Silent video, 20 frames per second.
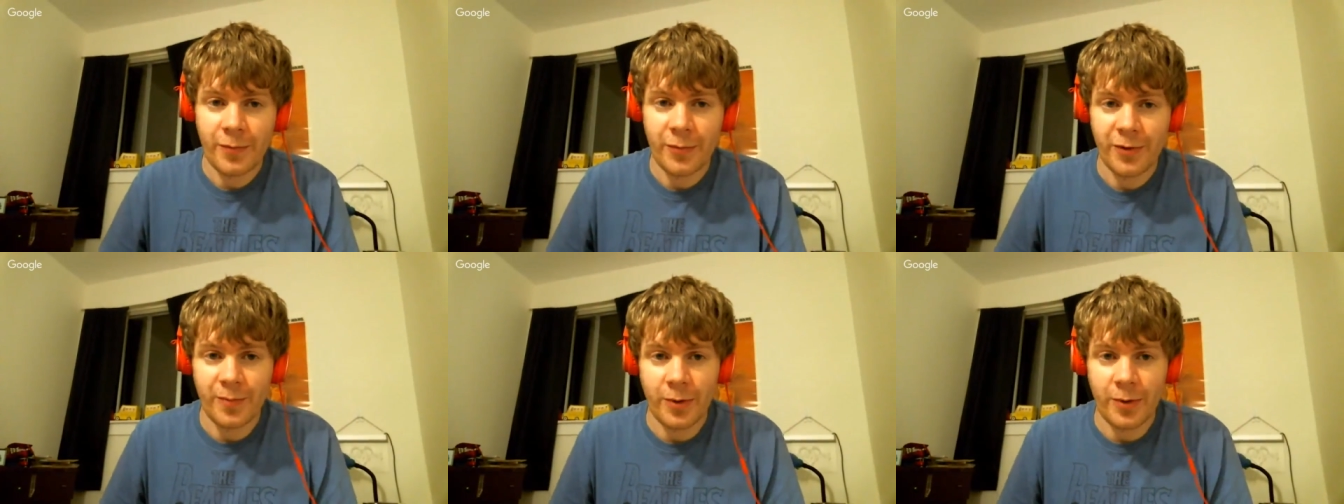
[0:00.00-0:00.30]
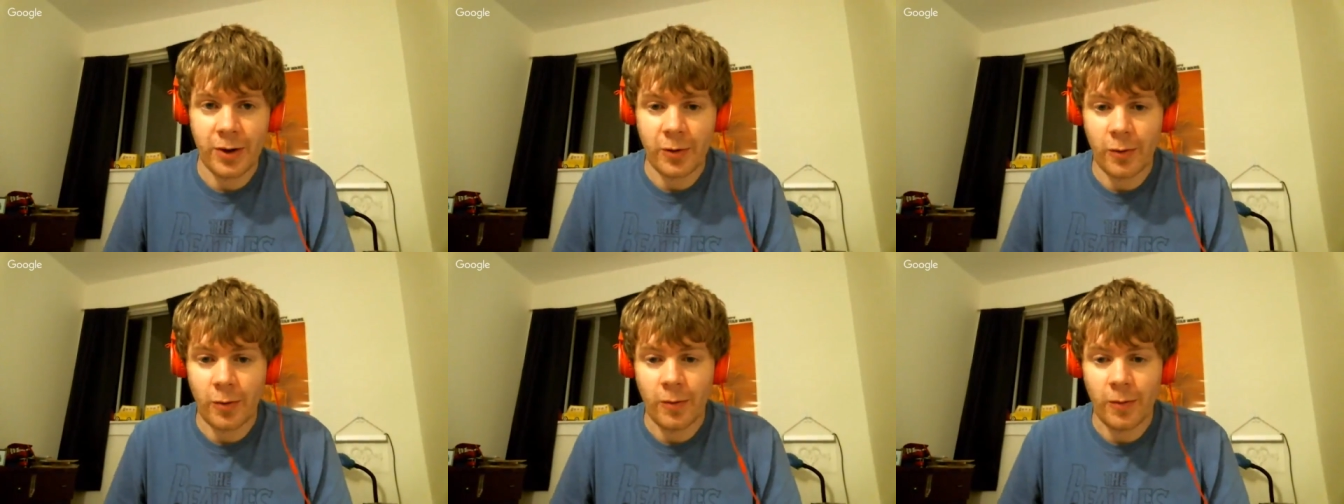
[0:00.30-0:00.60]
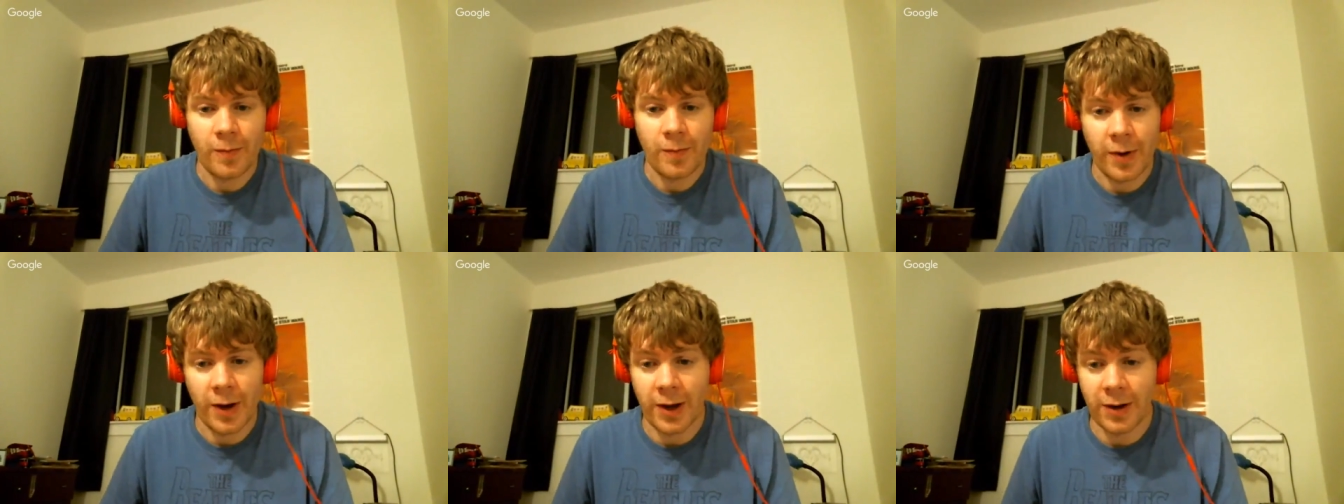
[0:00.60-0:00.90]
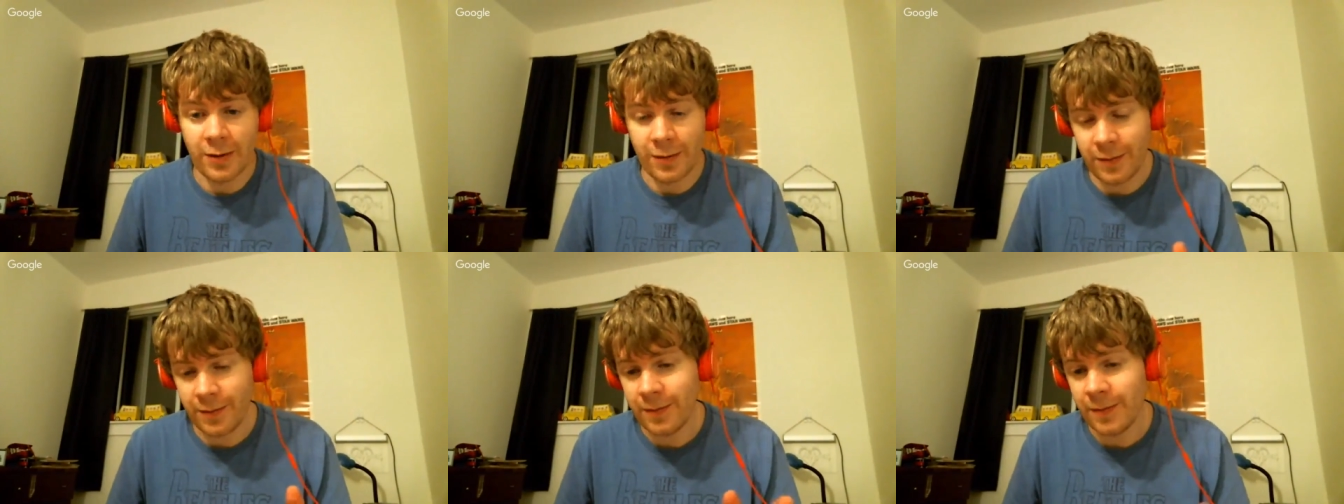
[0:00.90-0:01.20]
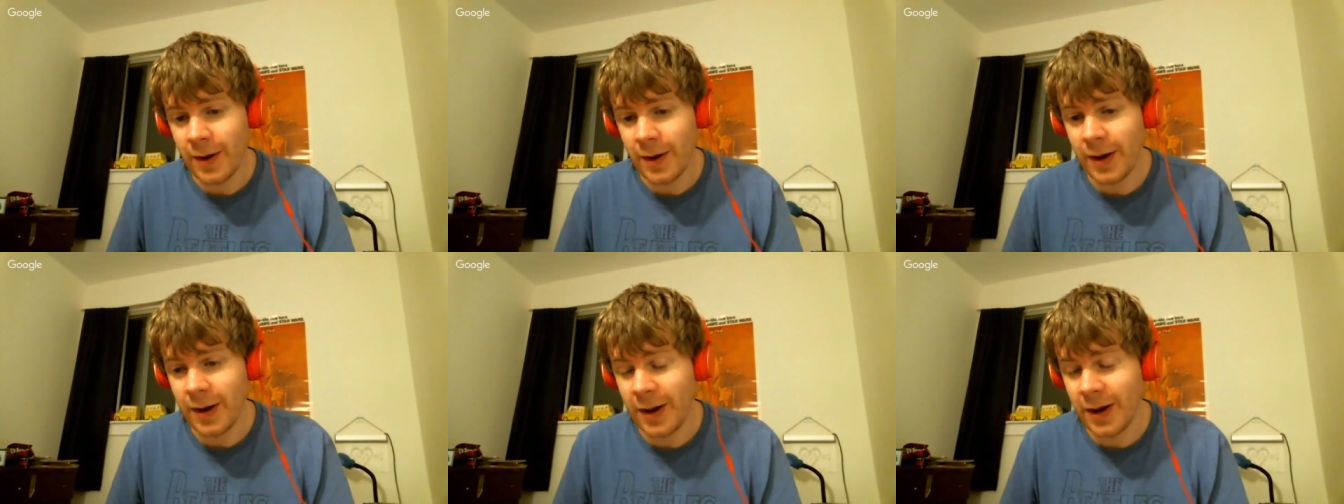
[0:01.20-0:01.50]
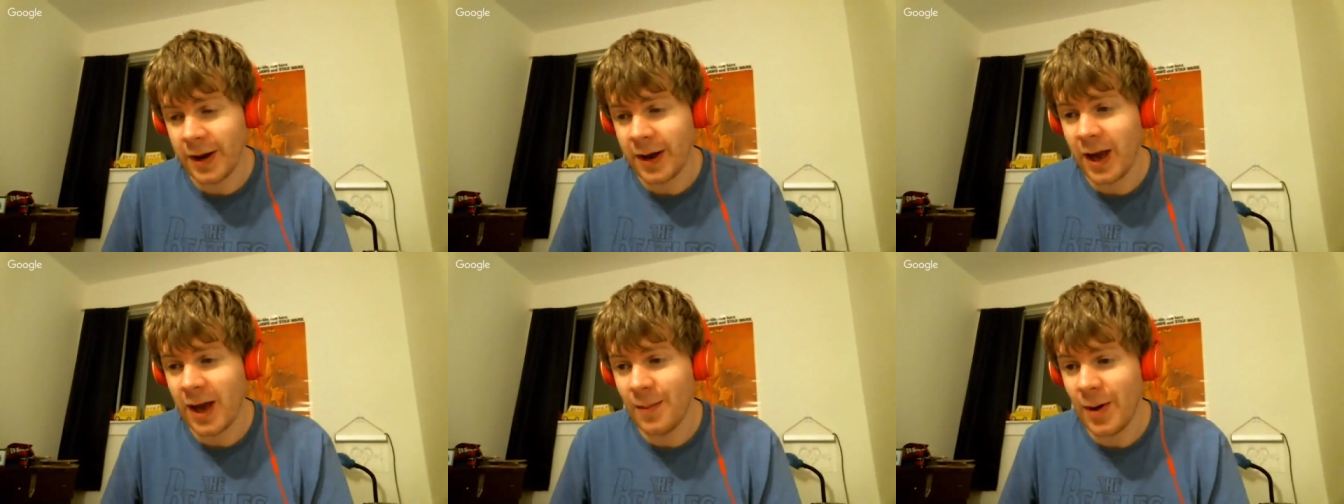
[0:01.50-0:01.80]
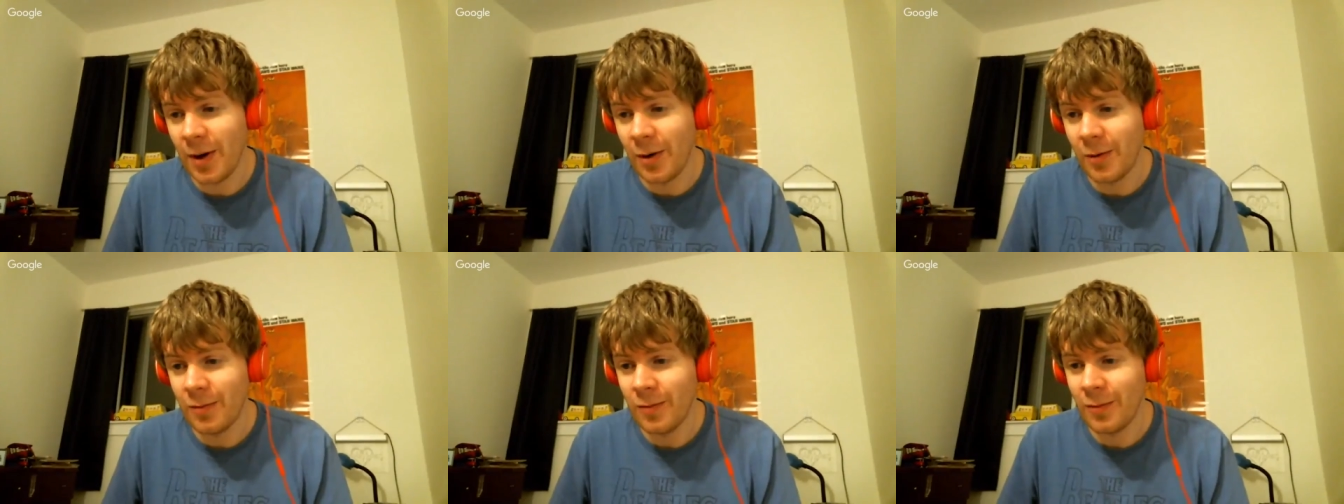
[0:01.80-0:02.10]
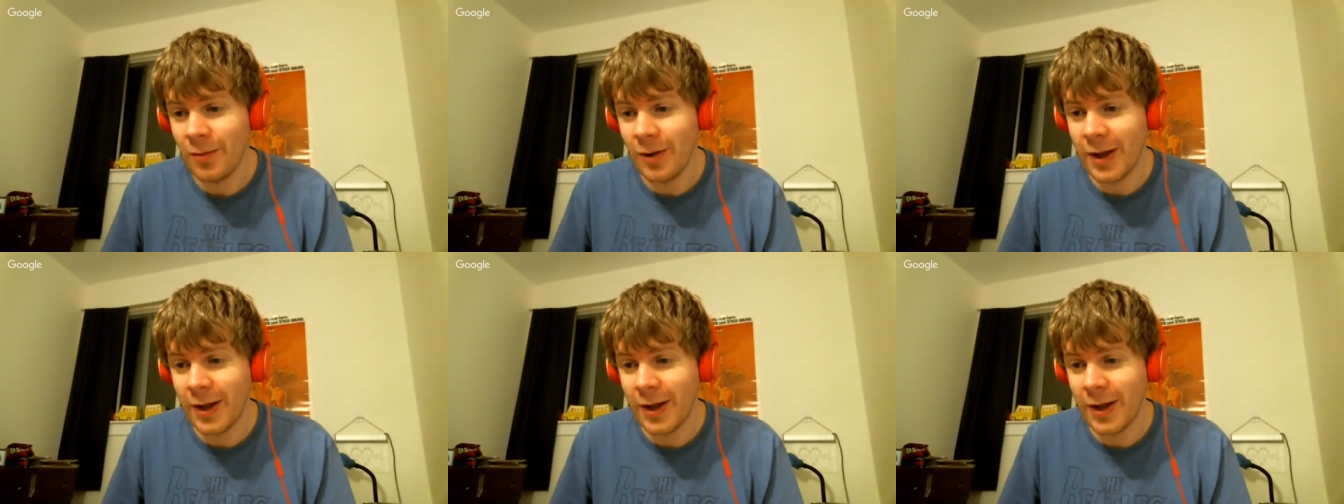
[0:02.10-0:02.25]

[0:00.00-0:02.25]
It's pretty cool. And it came out